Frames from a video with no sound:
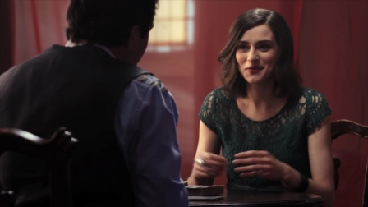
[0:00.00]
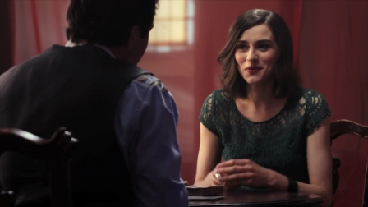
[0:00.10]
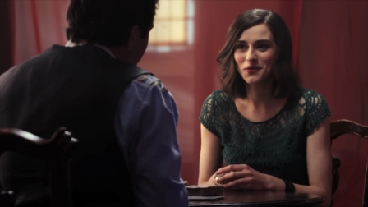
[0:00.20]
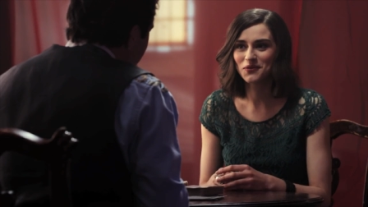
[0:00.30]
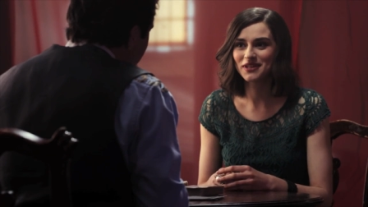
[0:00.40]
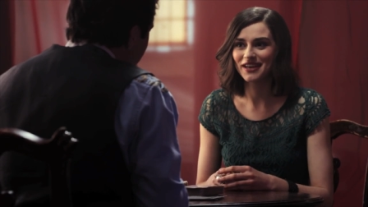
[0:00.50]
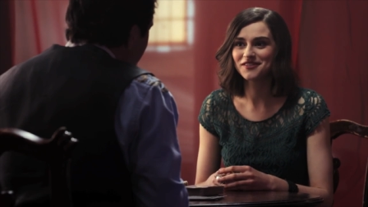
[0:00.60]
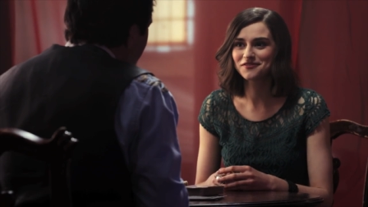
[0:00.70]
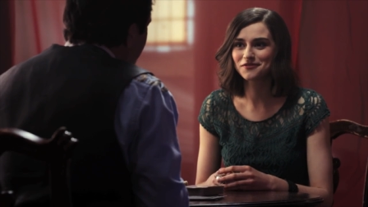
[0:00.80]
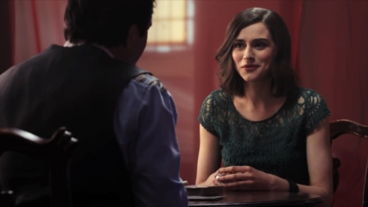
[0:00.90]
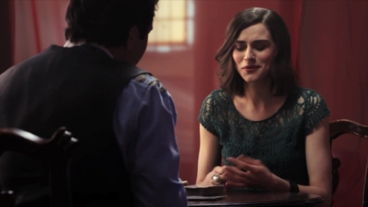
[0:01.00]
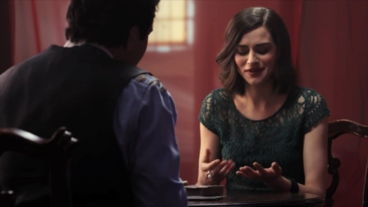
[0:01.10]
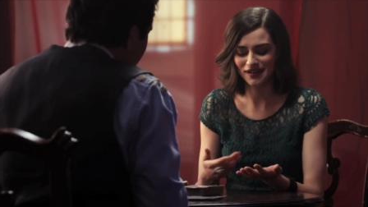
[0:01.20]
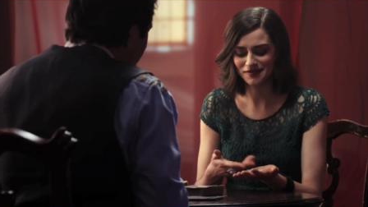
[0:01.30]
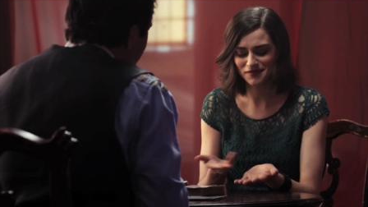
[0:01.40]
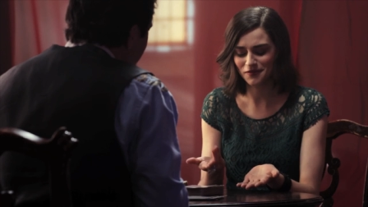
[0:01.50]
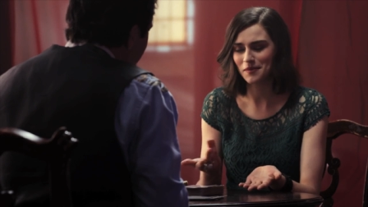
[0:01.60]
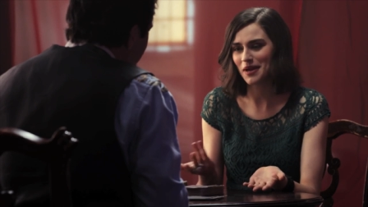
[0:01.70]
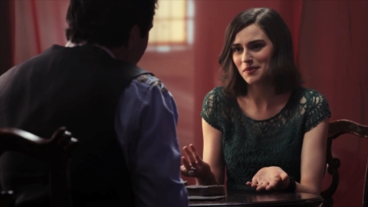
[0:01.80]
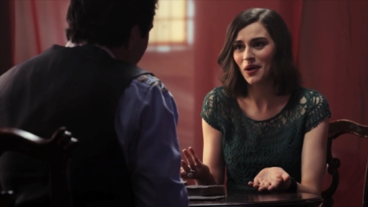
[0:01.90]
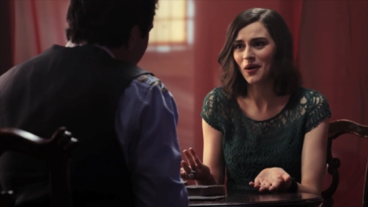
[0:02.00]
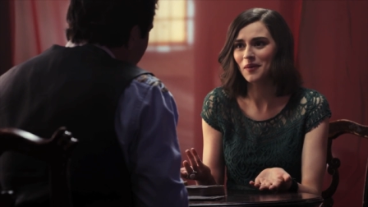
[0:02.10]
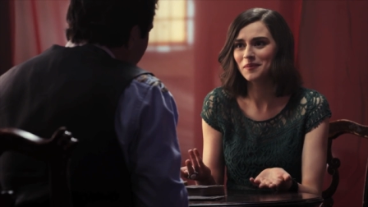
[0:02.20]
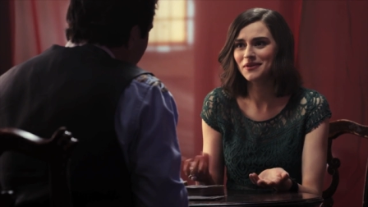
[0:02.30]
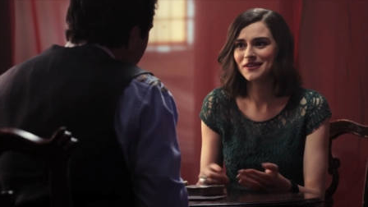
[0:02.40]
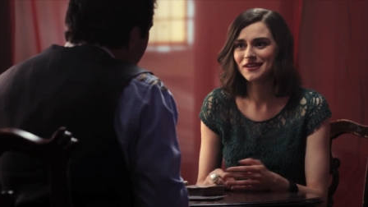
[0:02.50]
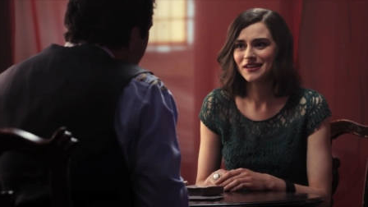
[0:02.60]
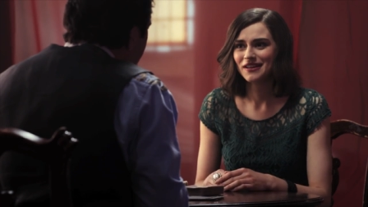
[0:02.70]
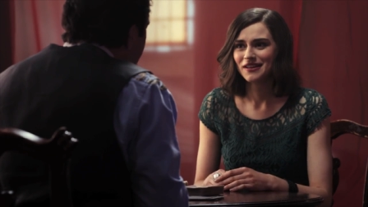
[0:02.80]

whole life or from my palm. Yeah,